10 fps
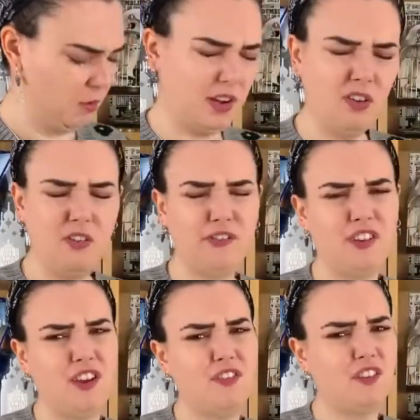We've got a
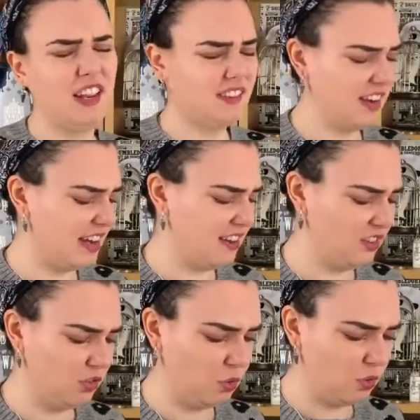few things in this
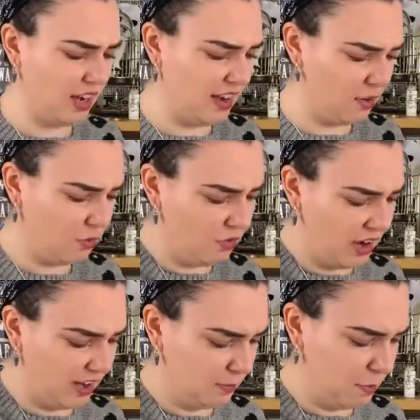store now.
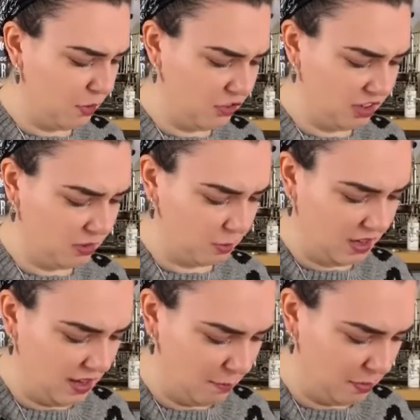Right, let's push this one
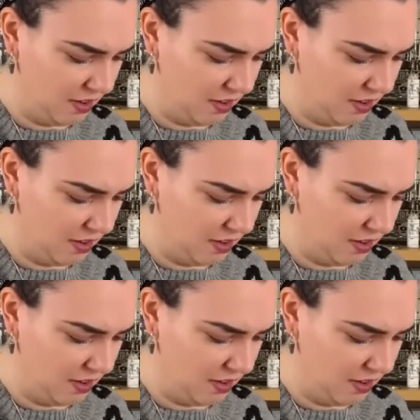up.